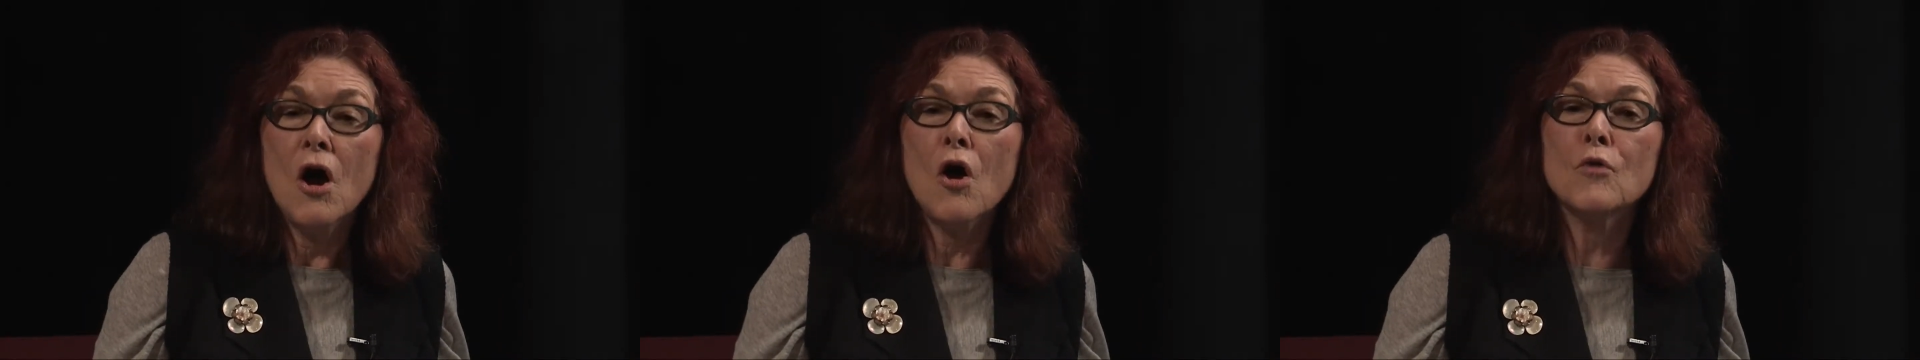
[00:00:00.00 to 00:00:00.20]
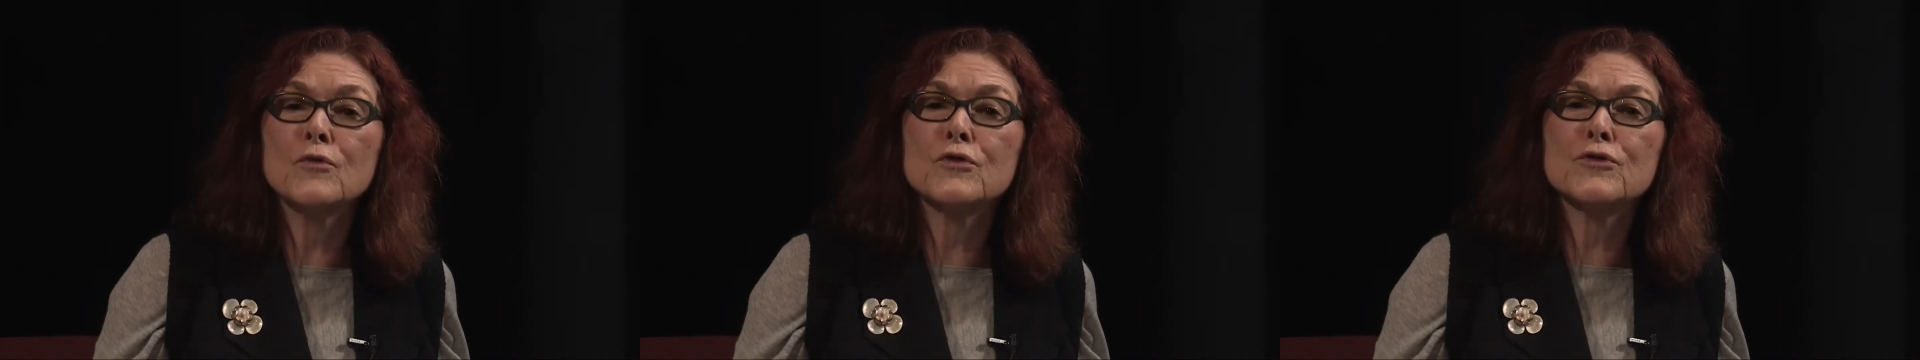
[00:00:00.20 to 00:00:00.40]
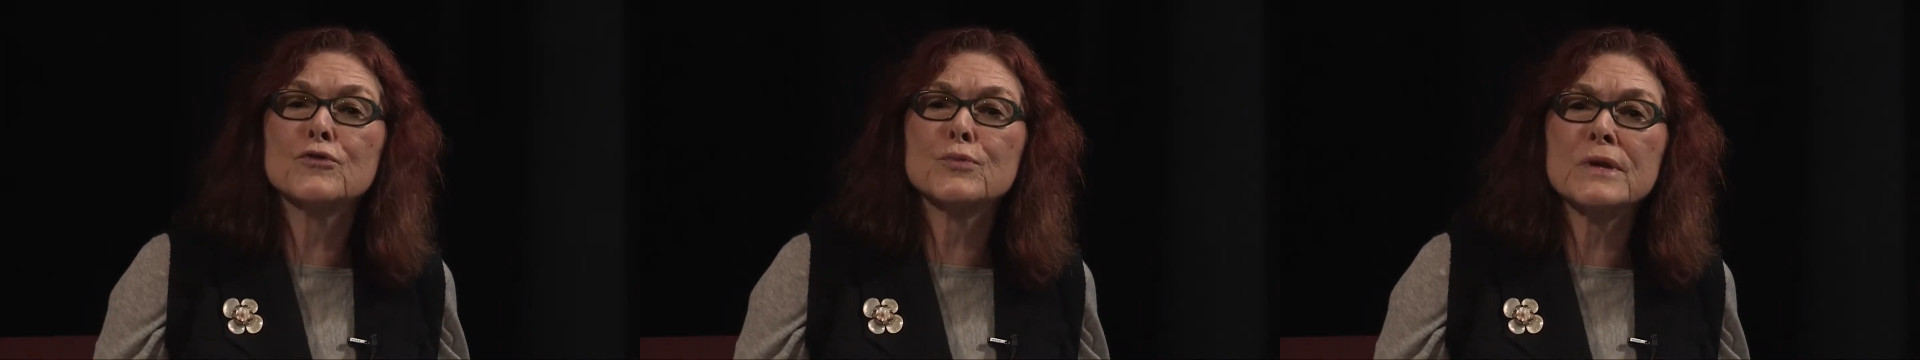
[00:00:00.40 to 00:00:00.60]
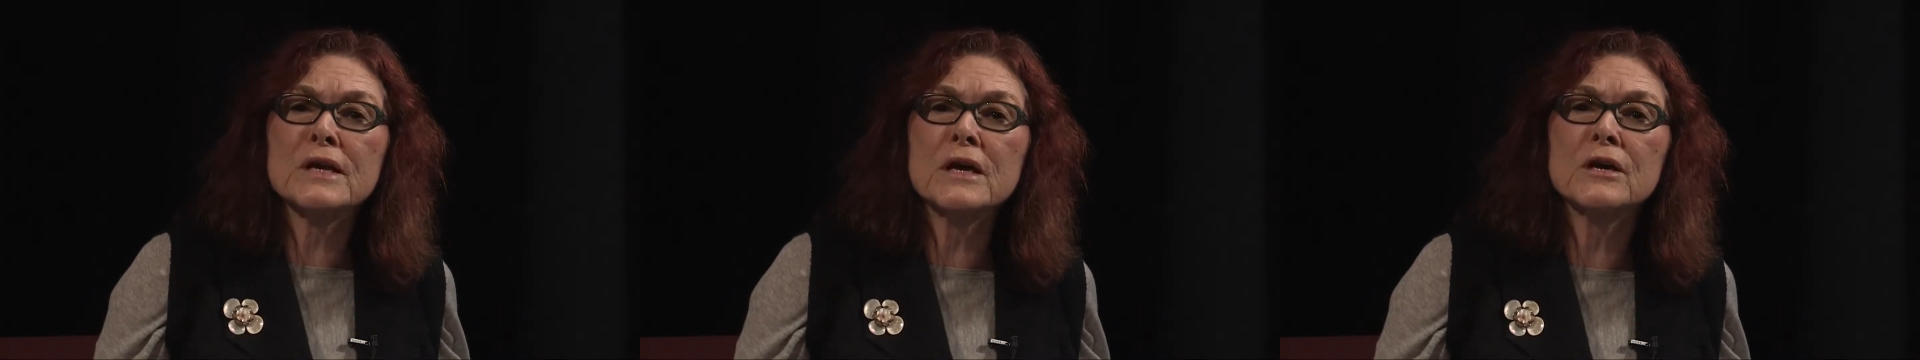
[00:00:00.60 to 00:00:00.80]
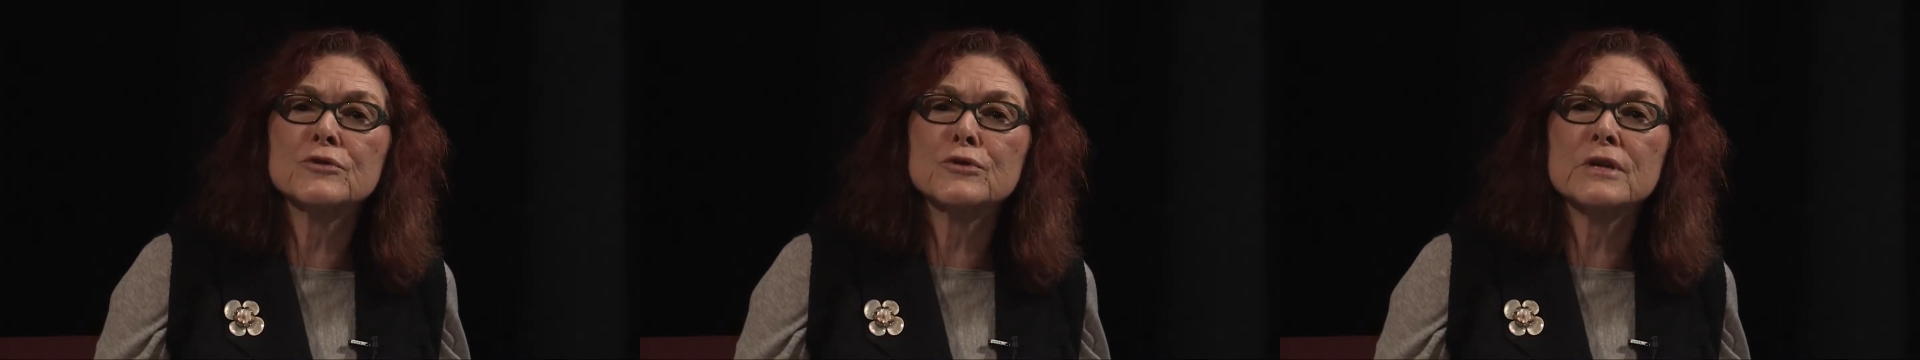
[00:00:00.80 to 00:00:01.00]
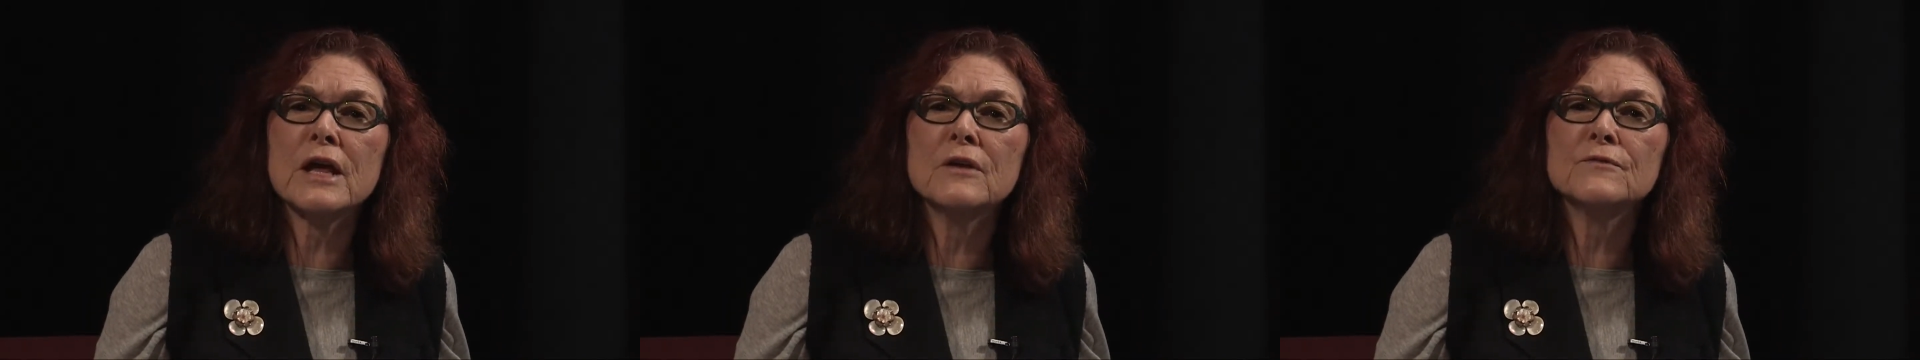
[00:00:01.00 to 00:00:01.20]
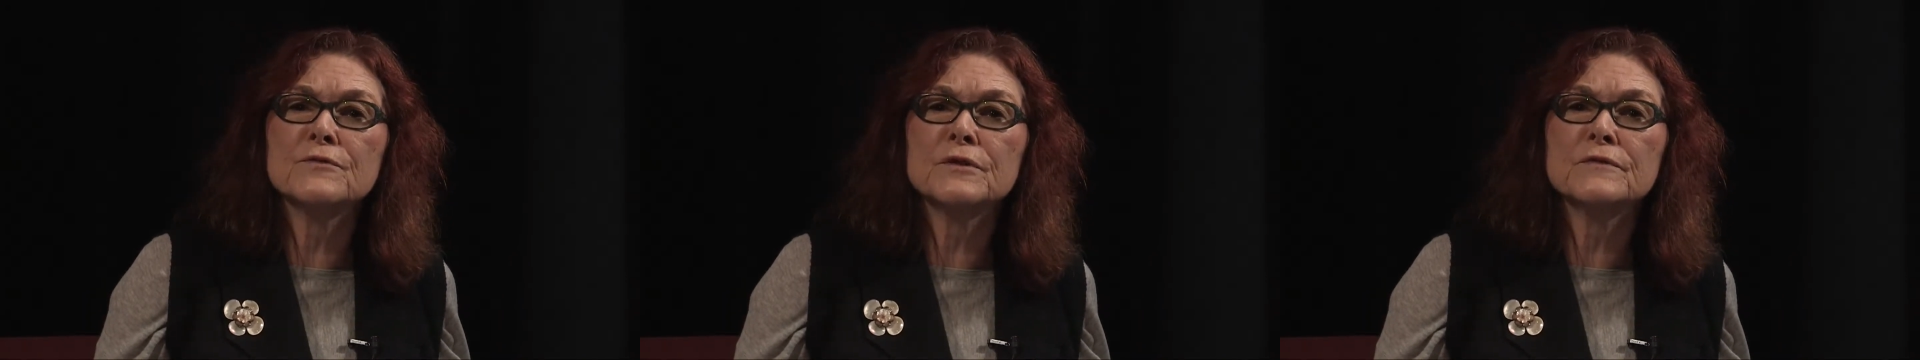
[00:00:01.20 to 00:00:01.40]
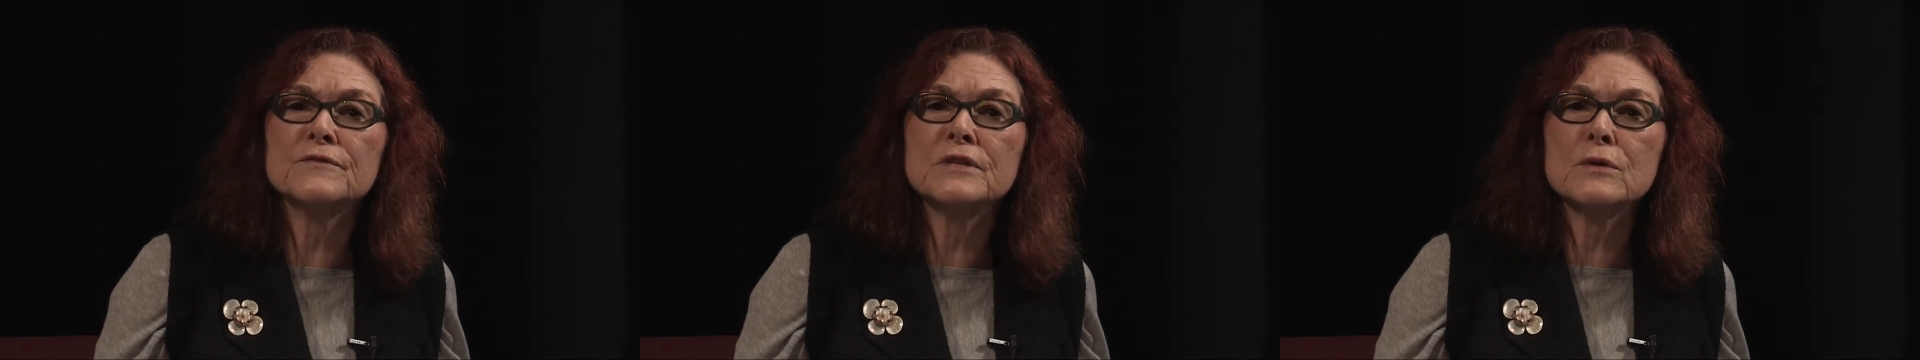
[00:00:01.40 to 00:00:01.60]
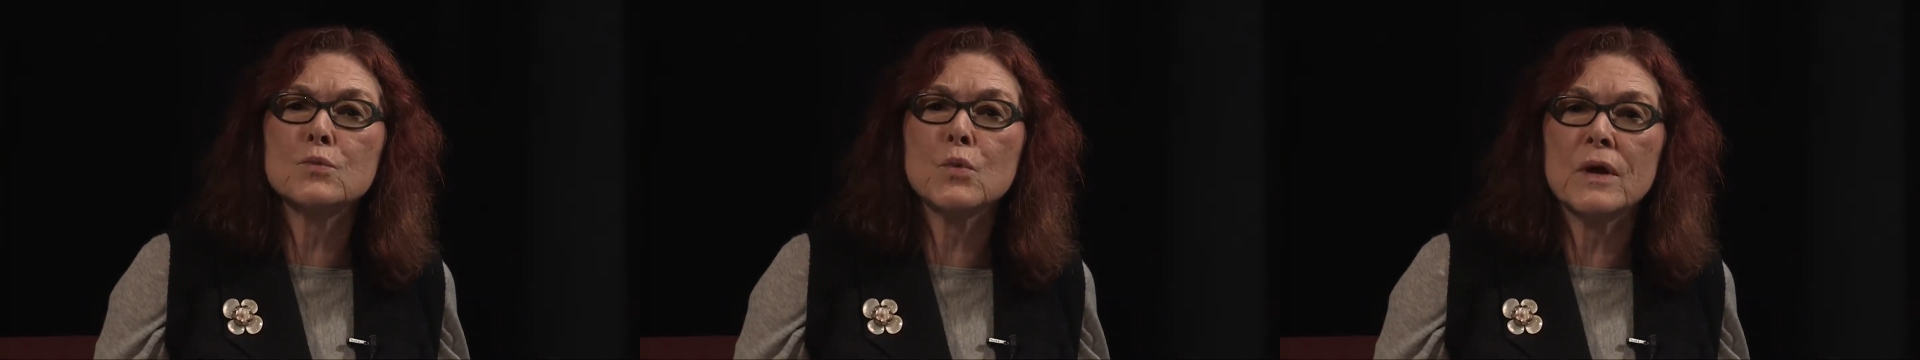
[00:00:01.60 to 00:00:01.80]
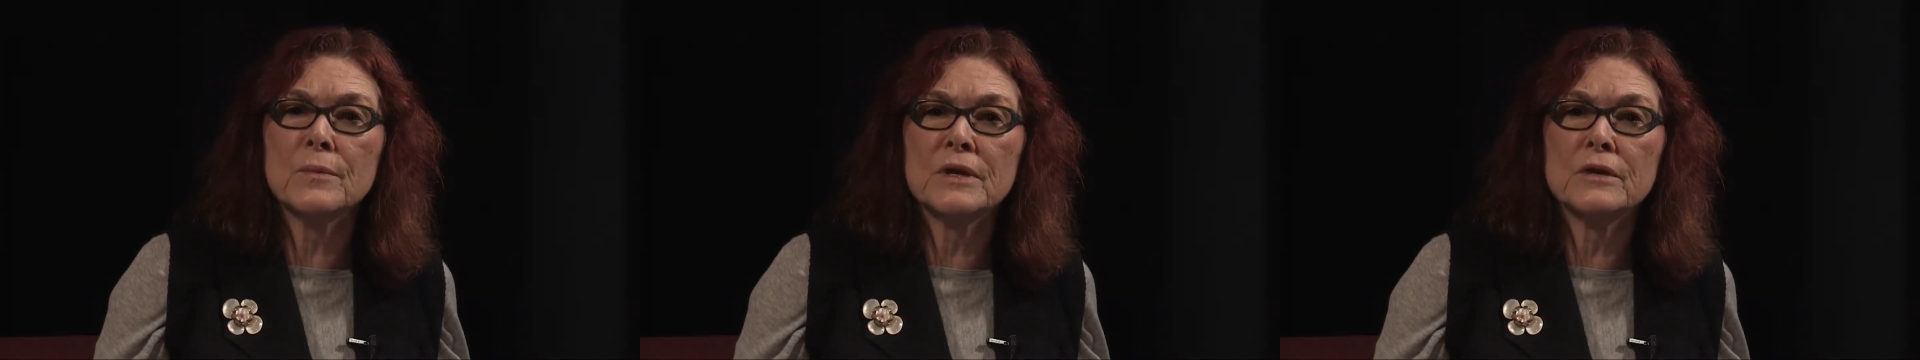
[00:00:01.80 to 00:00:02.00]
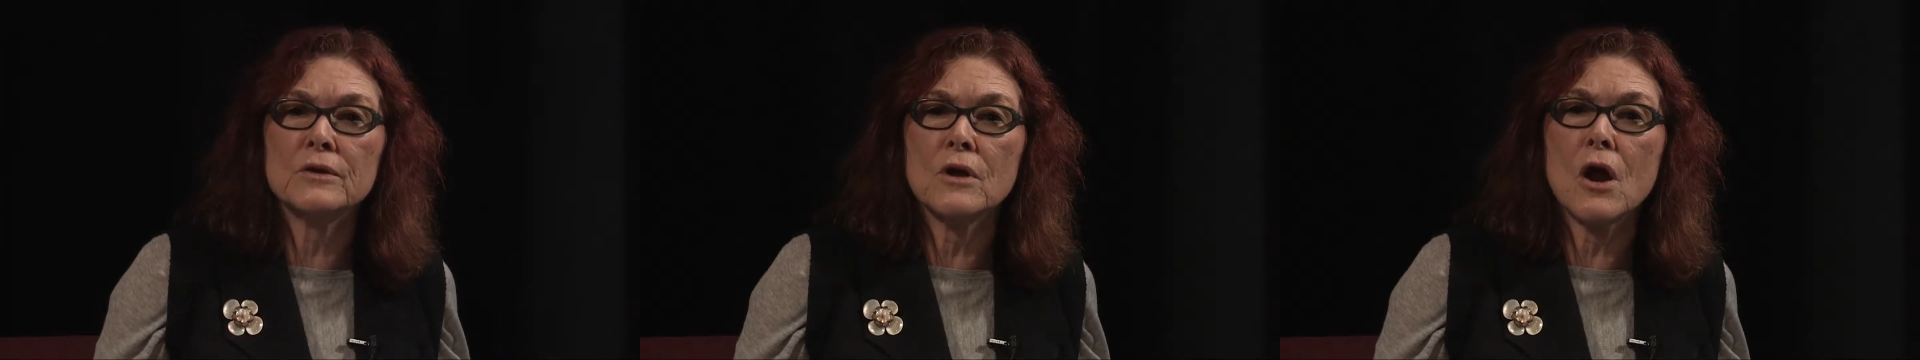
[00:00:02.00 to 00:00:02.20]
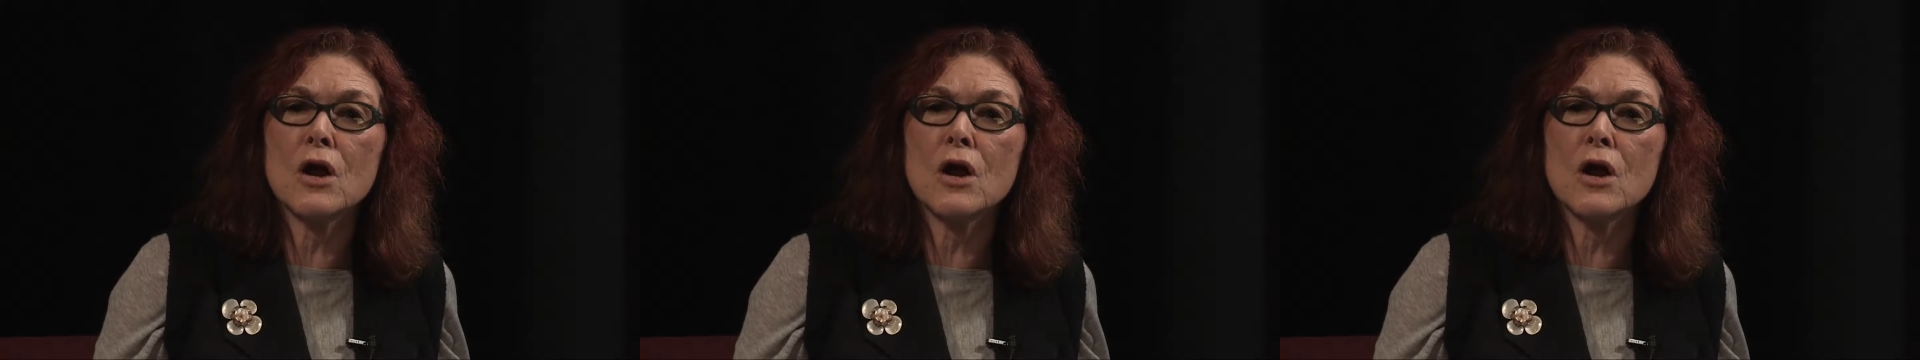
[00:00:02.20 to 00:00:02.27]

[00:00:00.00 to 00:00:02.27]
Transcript: Over 350 women